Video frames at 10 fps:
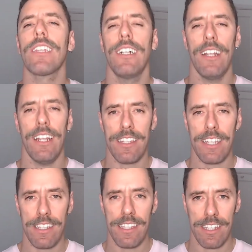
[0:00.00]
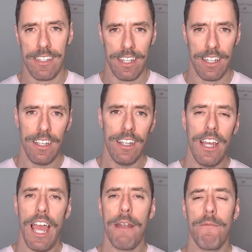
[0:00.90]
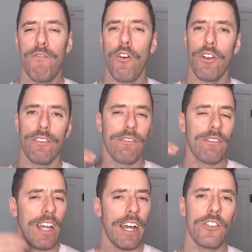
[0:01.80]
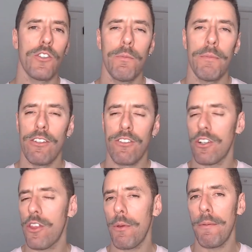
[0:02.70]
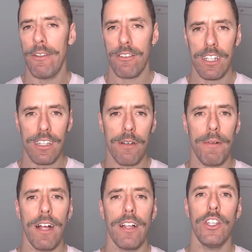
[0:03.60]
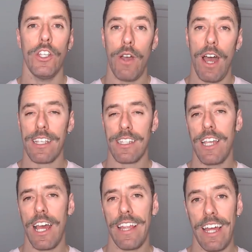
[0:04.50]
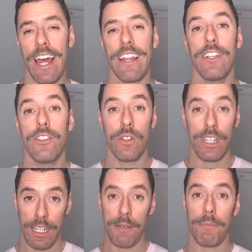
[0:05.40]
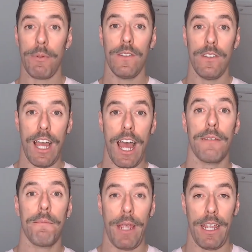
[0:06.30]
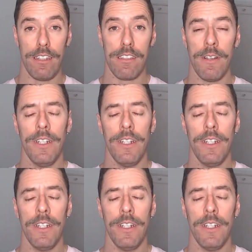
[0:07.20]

Let's say 60. And for a 2 minutes or 3 minutes interval, you ask that athlete to keep that pace.